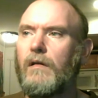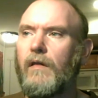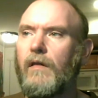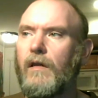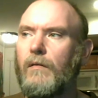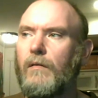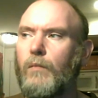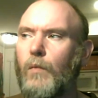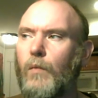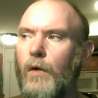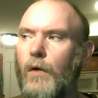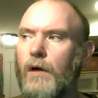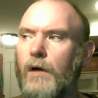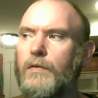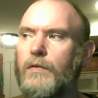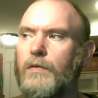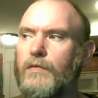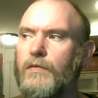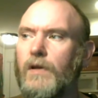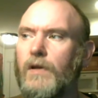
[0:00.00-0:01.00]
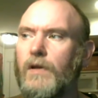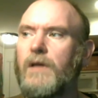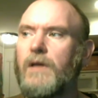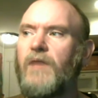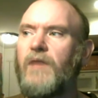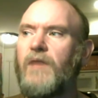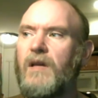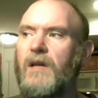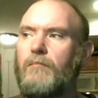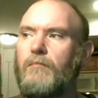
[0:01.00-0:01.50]
The work was really
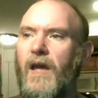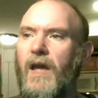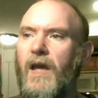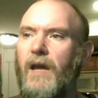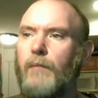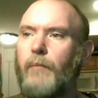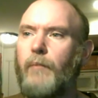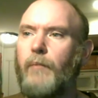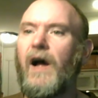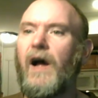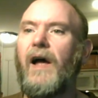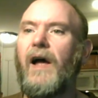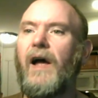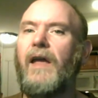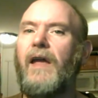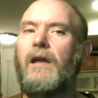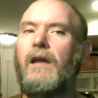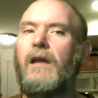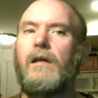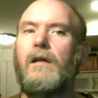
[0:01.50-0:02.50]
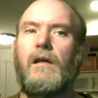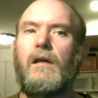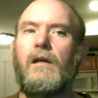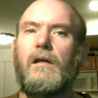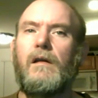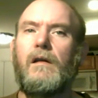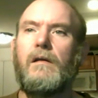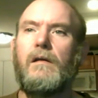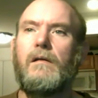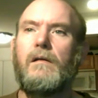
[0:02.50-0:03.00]
being made by
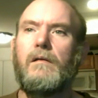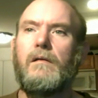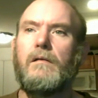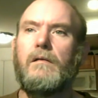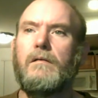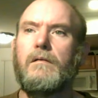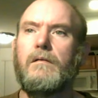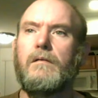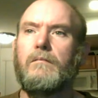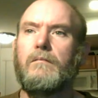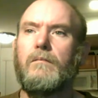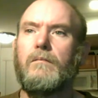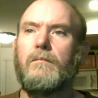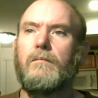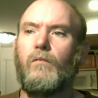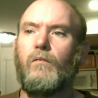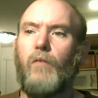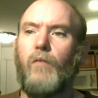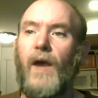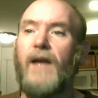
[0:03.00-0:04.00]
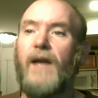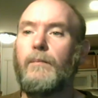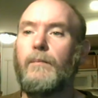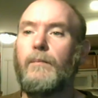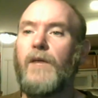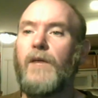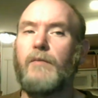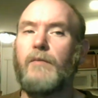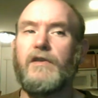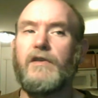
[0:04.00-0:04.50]
random
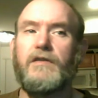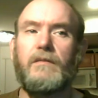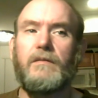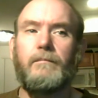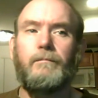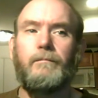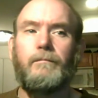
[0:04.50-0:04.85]
numbers.